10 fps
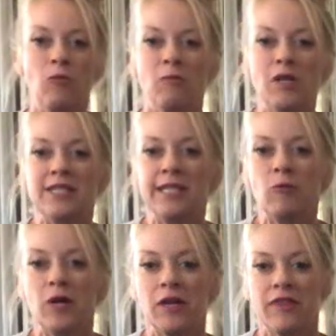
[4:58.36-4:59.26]
mostly
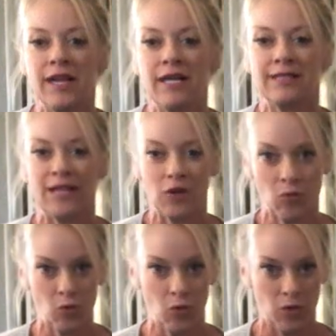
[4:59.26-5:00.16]
wear things that
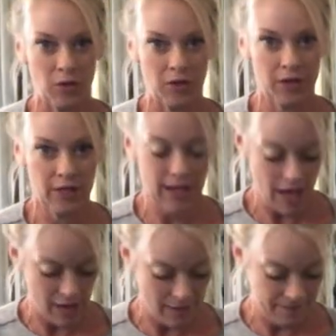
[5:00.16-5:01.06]
are wool.
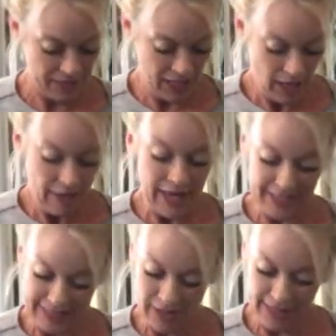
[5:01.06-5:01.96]

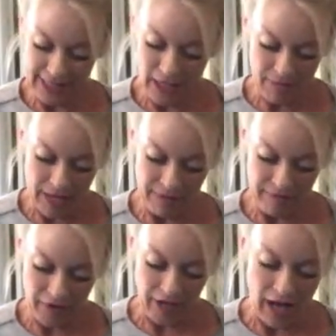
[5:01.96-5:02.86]
That sounds like it might be
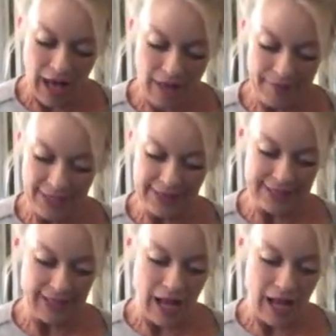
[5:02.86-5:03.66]
very hot, but it's the